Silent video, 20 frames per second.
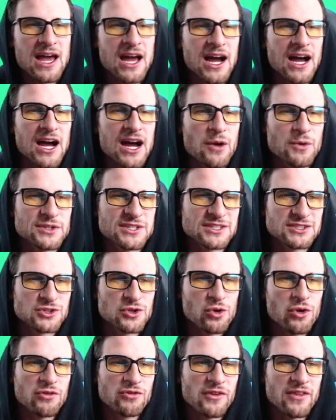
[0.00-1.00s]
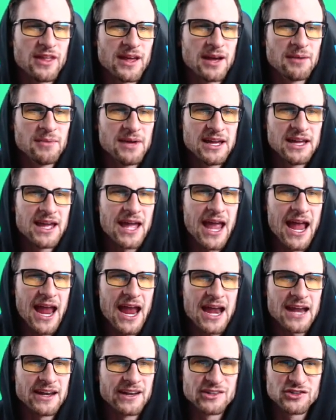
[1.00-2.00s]
uh, which is cool for them,
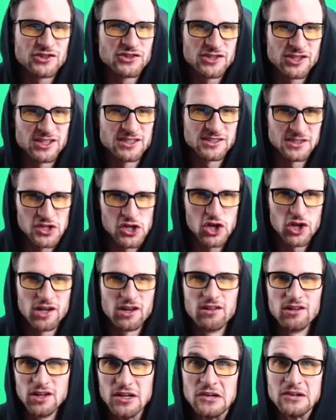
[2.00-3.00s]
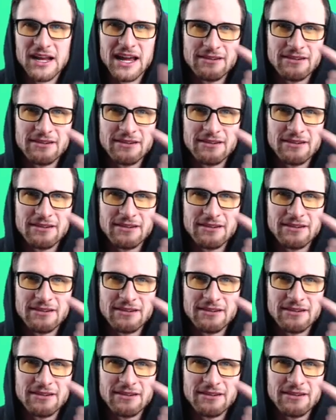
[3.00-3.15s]
and it's just good loot.